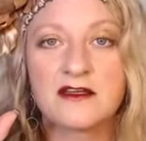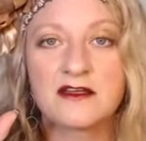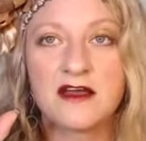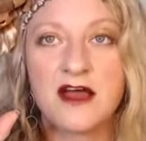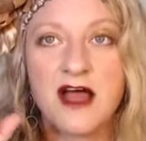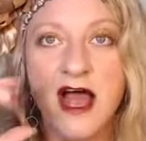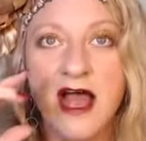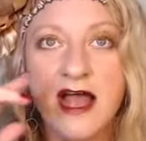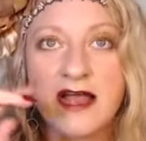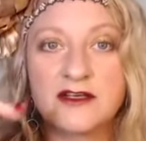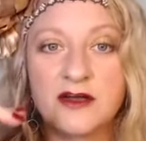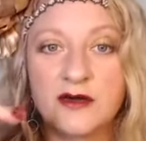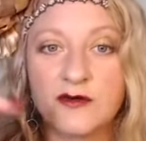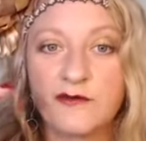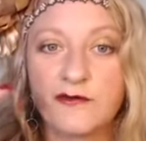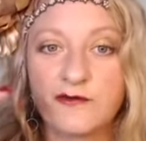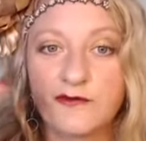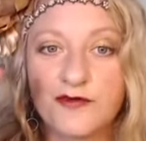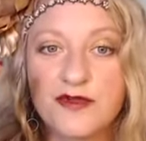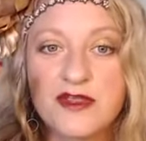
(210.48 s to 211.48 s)
I
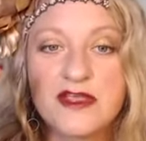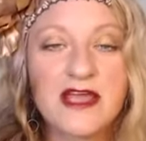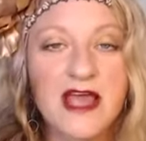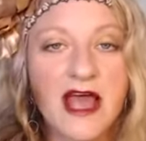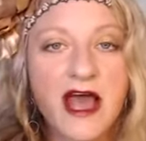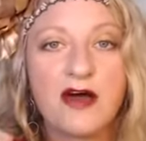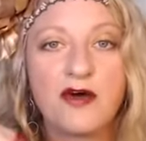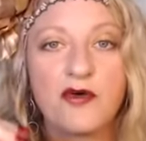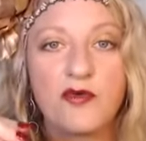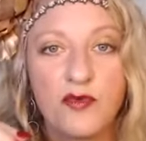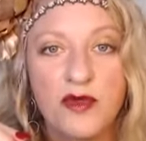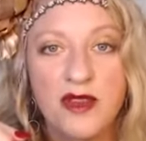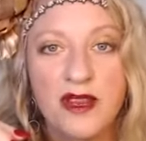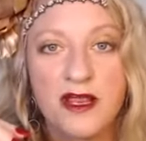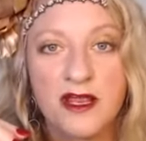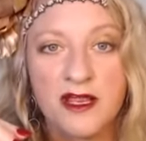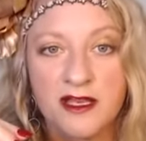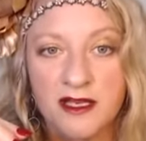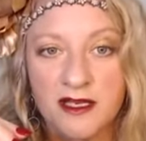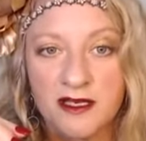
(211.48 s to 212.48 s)
don't freak out
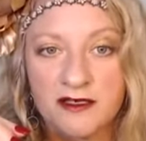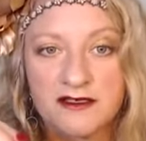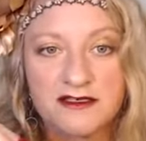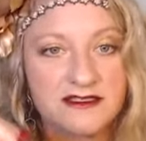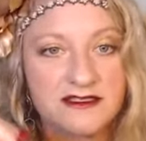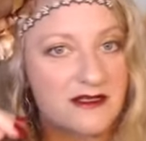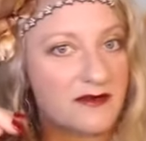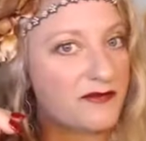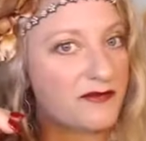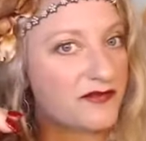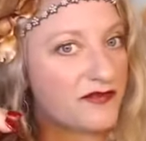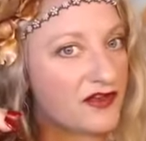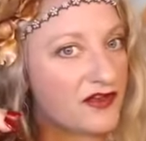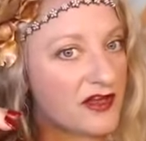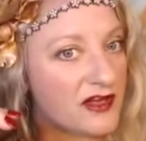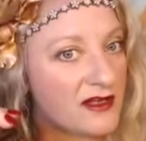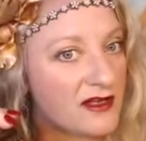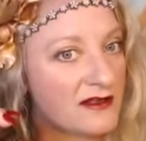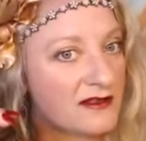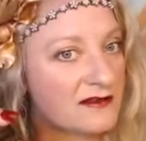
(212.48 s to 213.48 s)
when
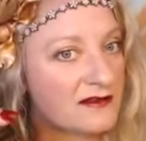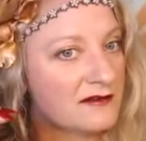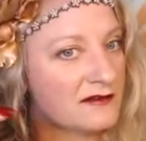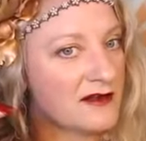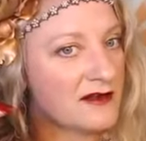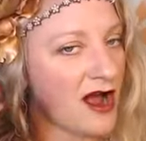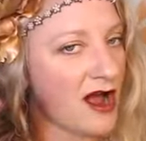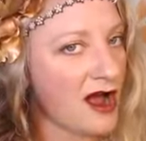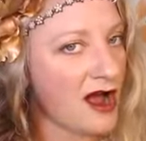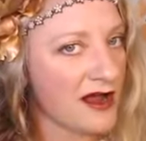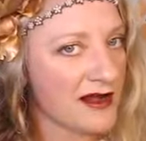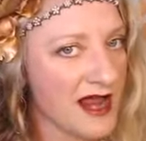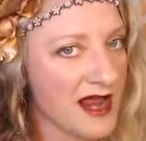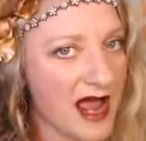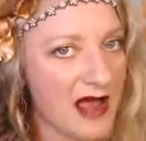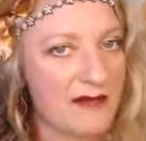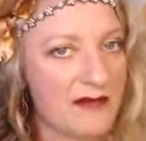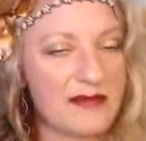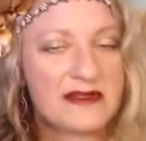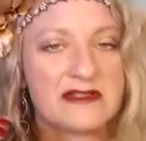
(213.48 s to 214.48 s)
something odd
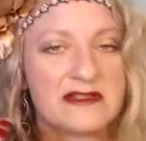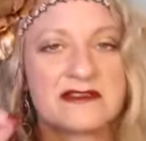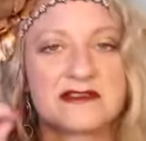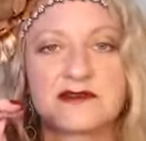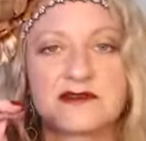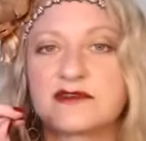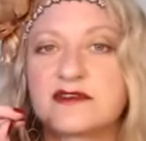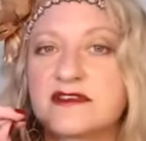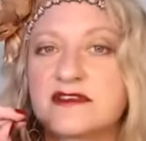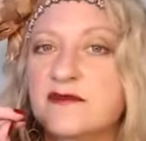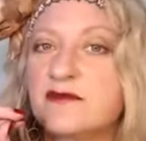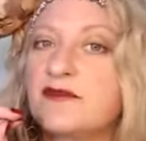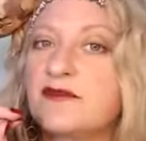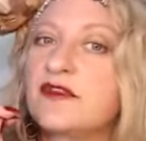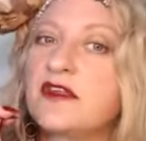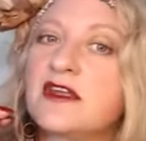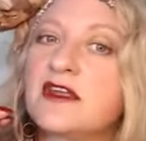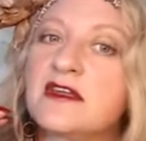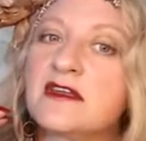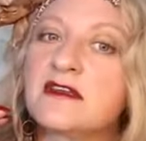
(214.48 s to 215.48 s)
happens or
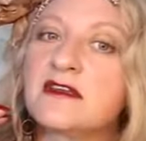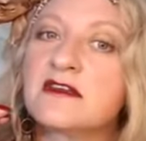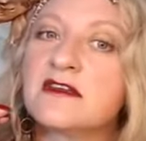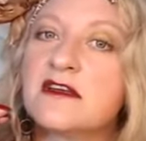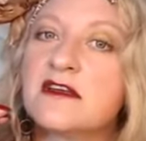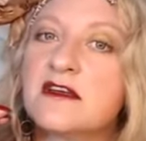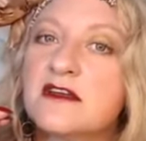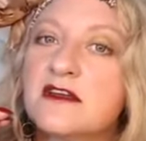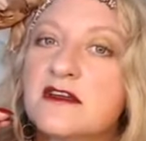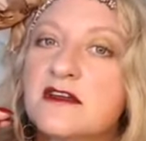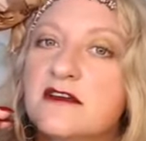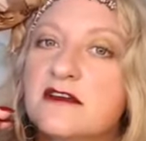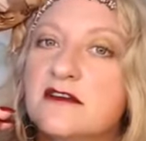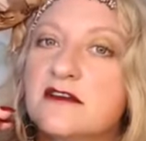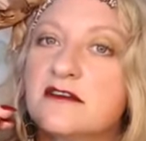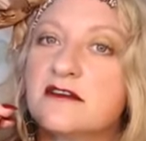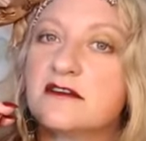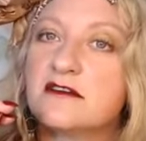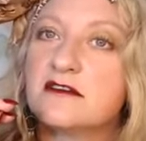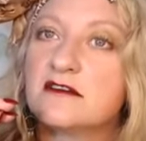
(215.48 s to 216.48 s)
something
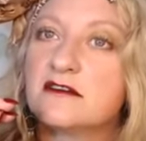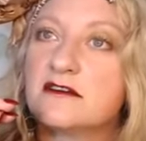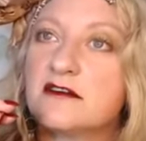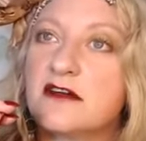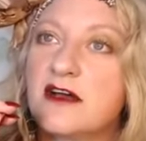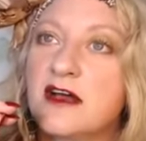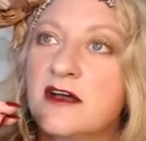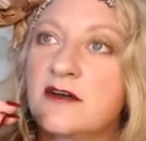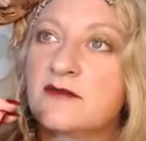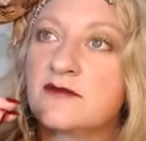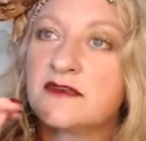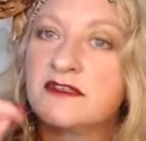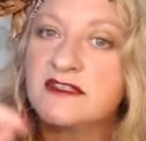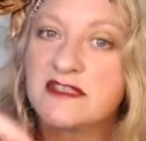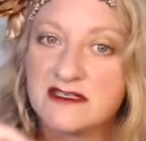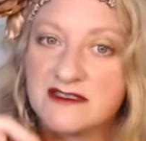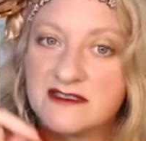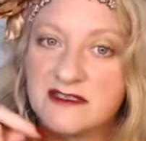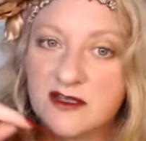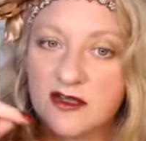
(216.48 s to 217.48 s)
um,
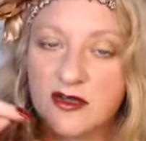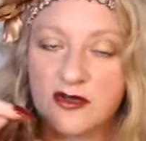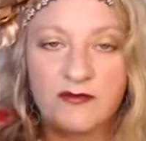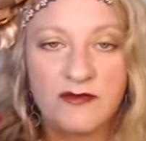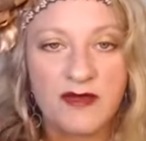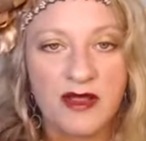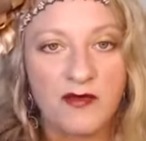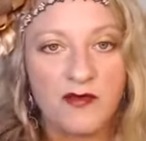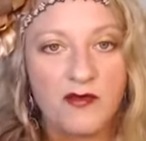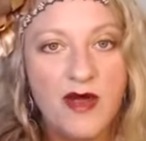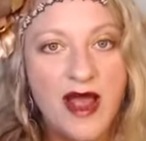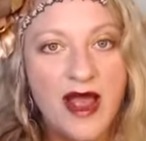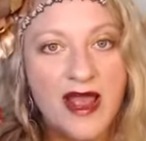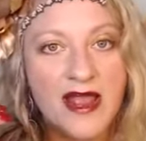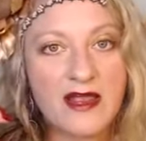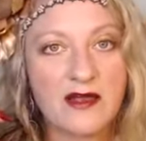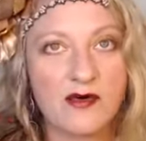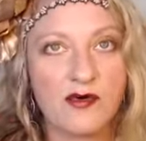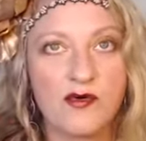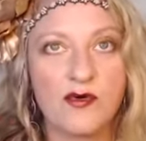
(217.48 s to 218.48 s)
doesn't go my
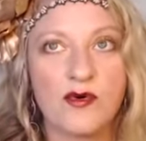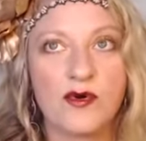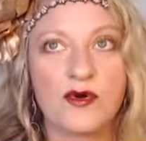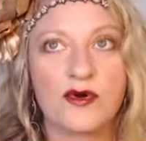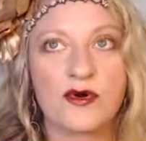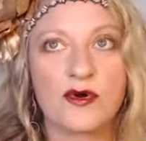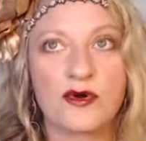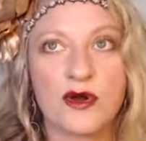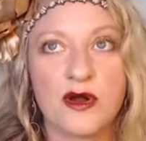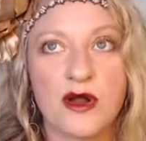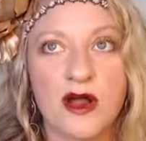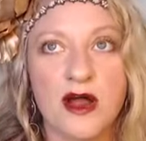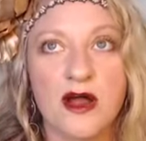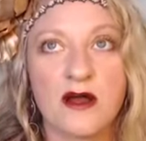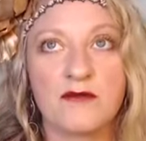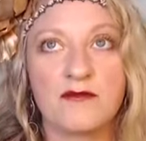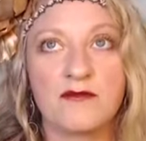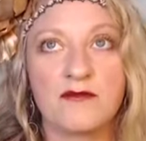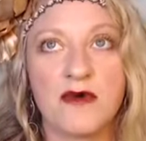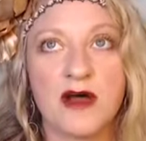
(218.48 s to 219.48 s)
way or
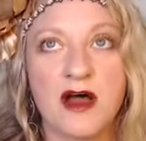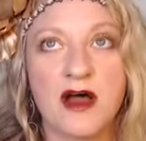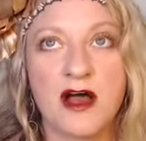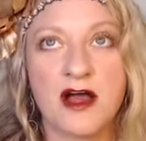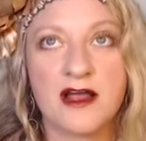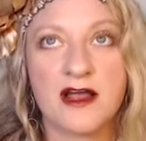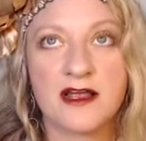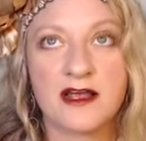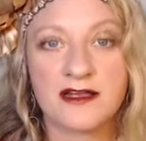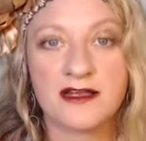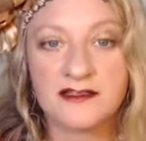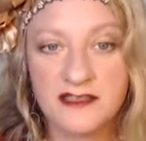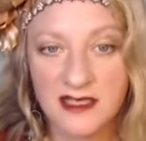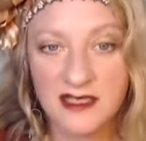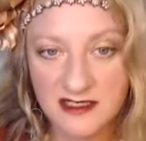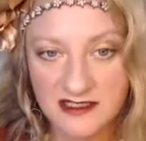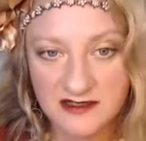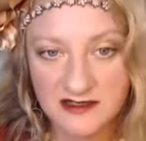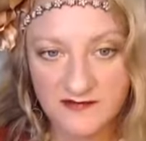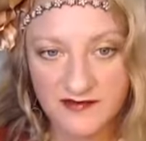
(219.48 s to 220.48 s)
my
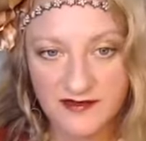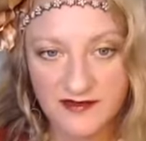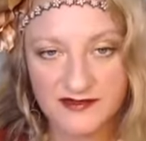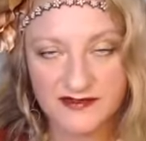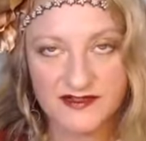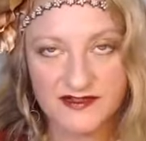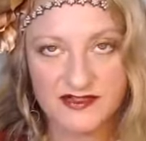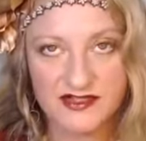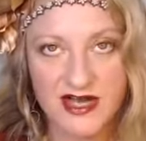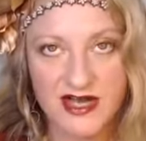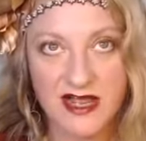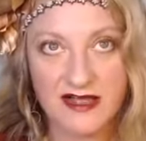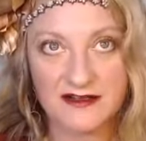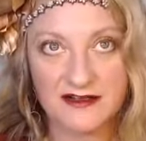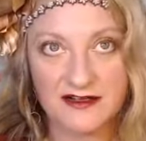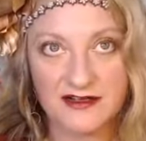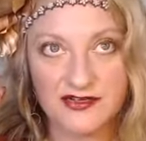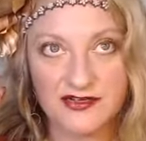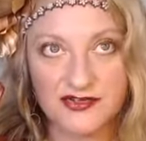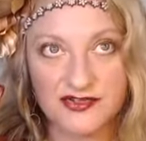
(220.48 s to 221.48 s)
identity feels
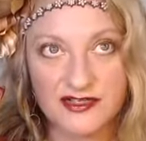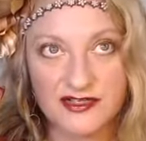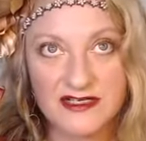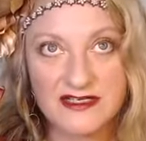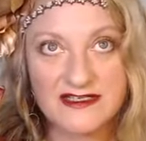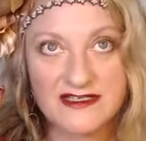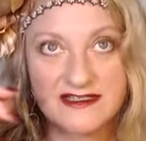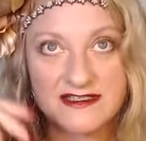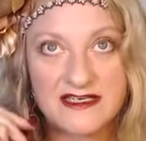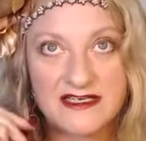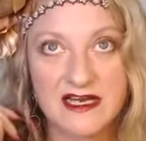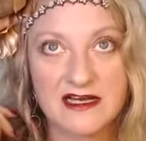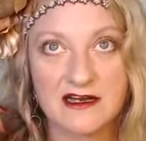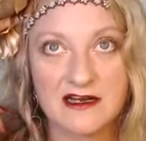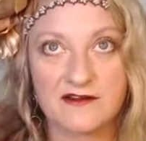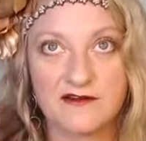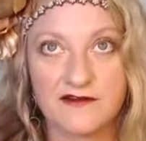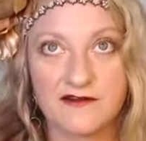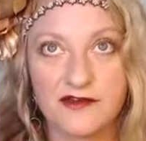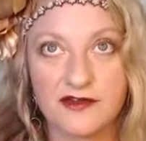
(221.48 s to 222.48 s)
challenged. Instead,
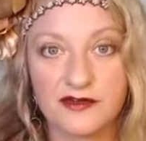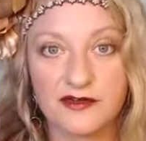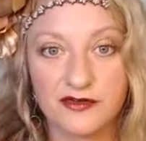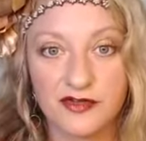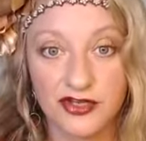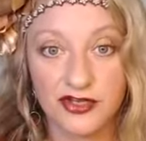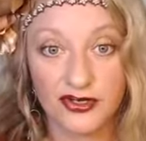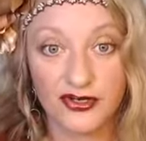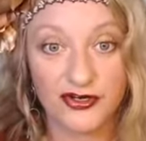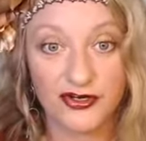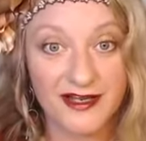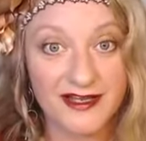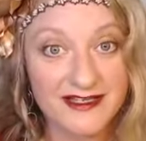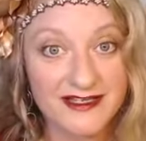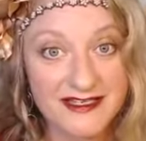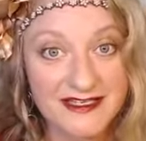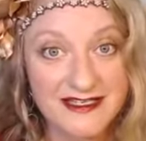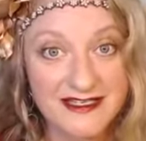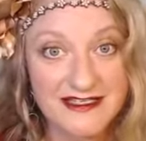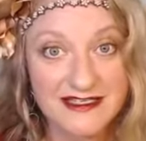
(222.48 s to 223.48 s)
I feel
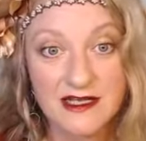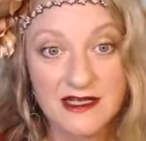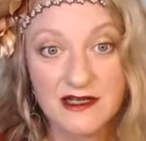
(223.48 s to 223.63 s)
curious.